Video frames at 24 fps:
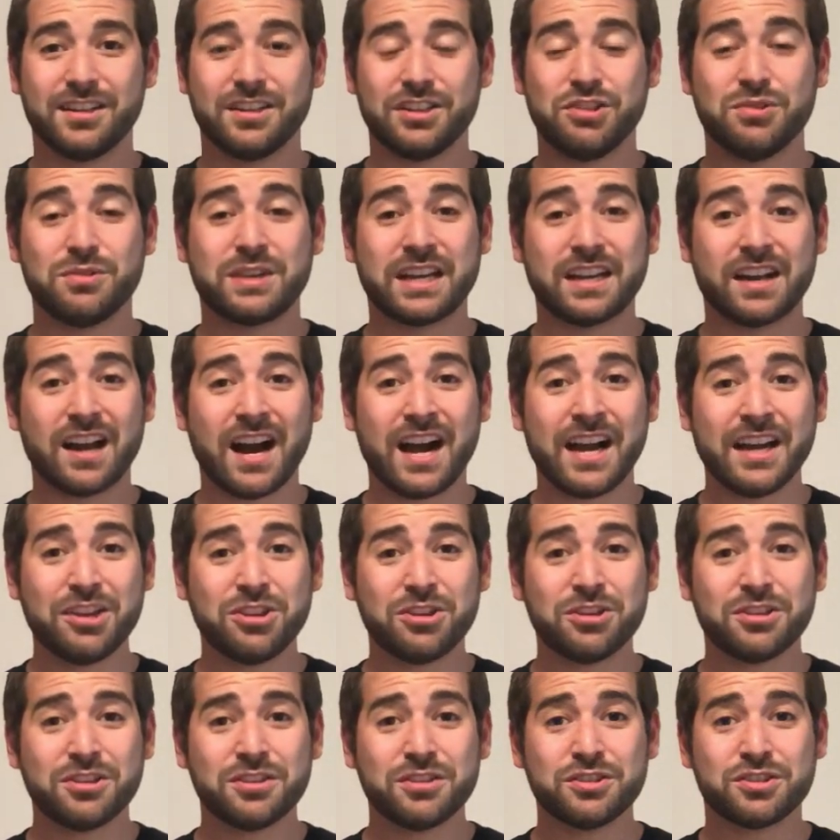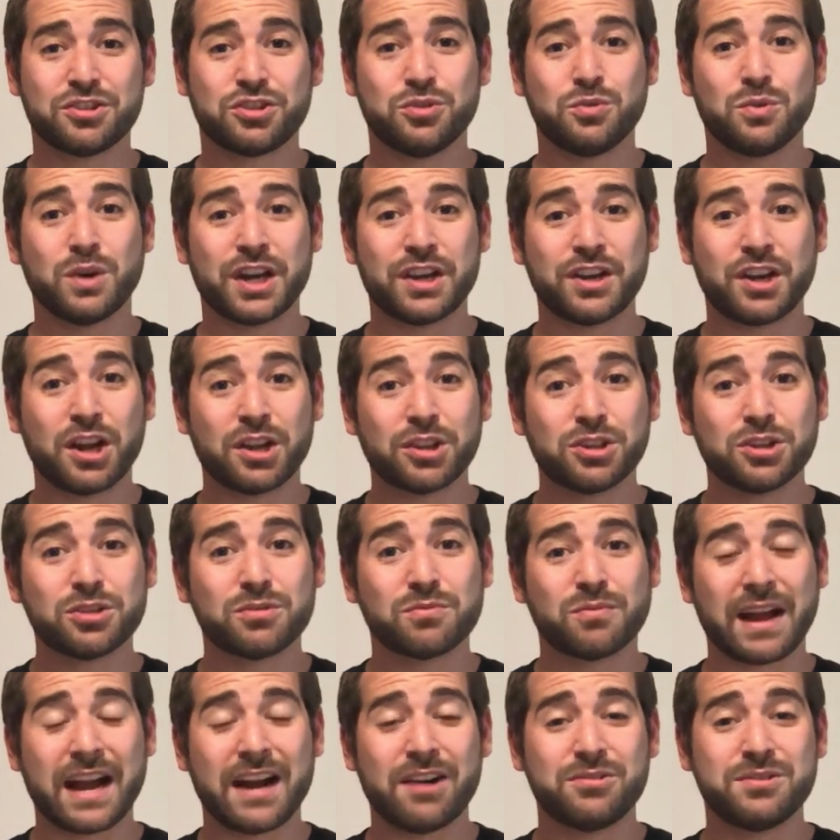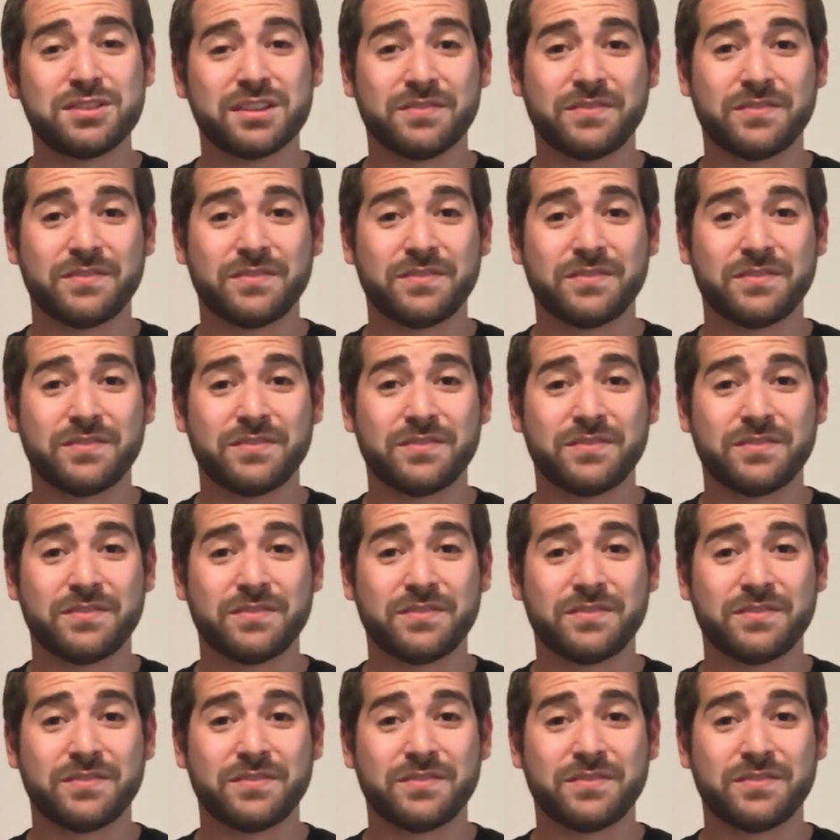You can either do another round